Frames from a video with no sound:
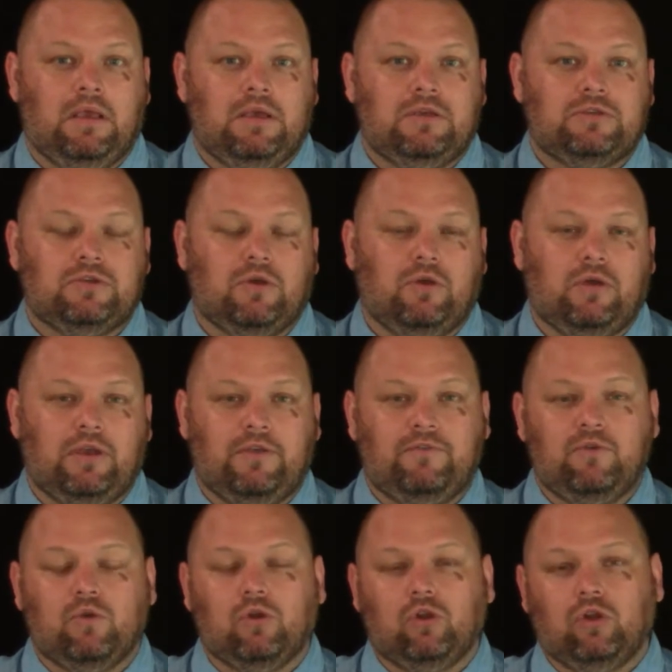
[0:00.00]
So if
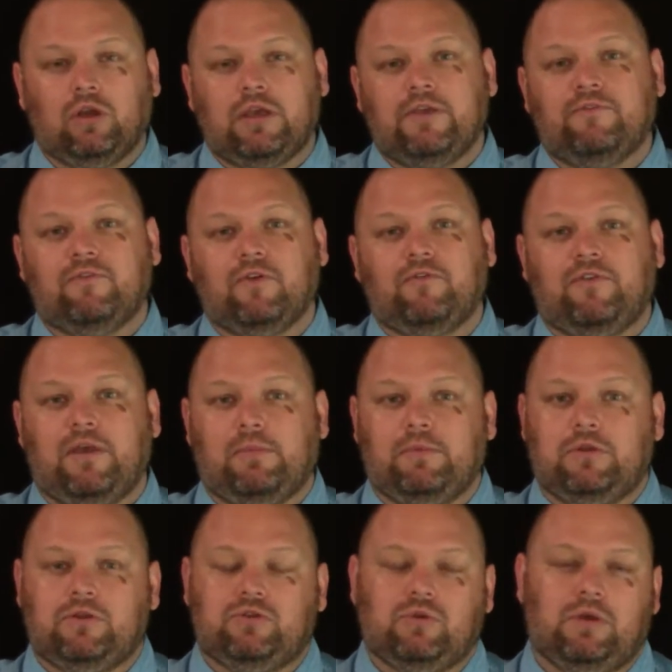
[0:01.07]
you are looking for a family
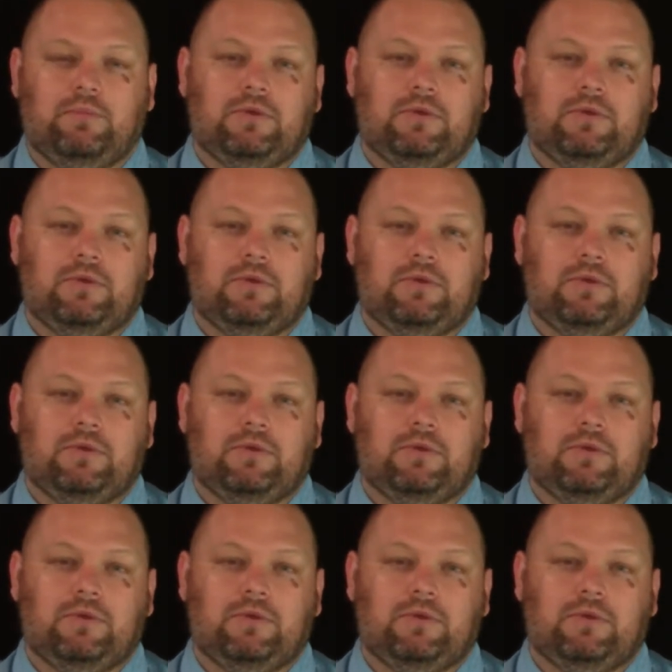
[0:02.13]
to join,